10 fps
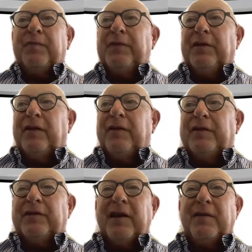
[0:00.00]
people
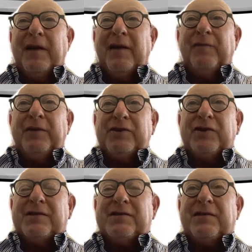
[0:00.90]
over time have been
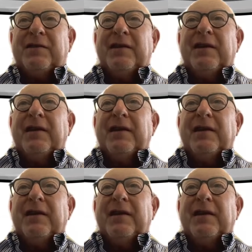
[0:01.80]
traced,